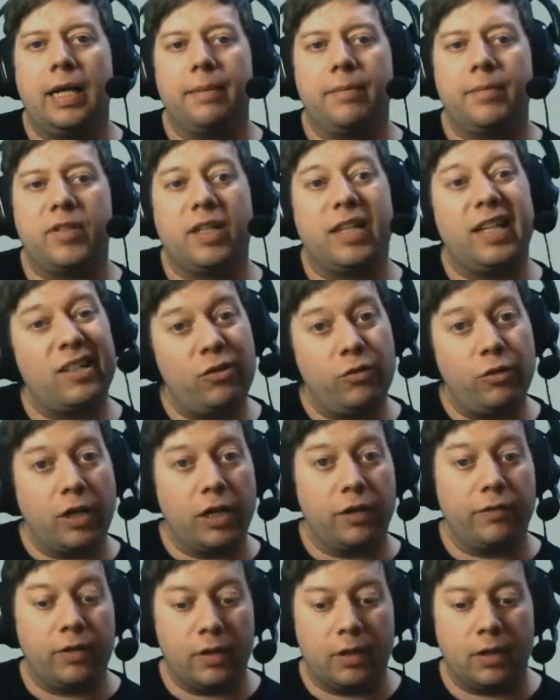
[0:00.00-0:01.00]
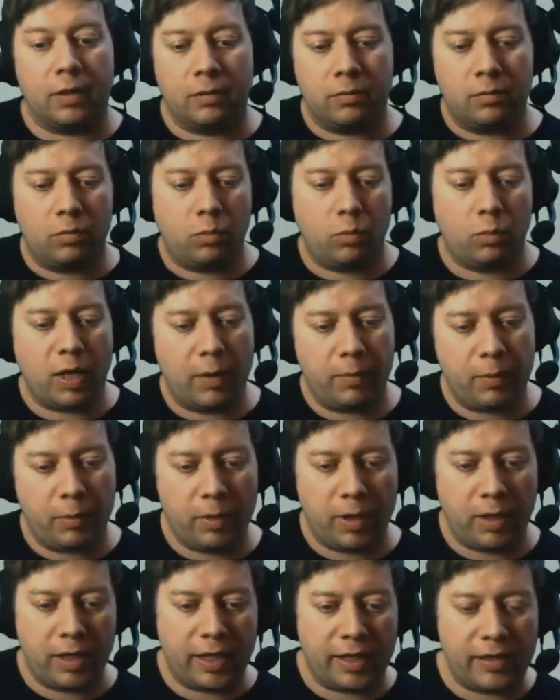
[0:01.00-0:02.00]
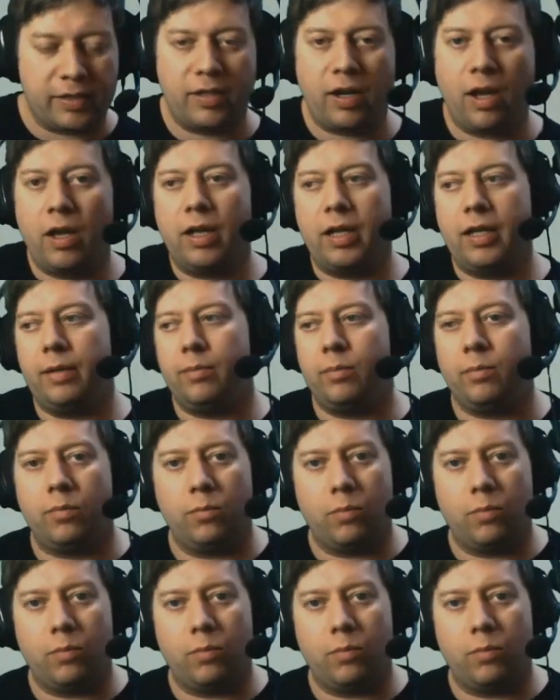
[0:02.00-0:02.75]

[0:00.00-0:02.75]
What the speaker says: So let's run over where we were last time,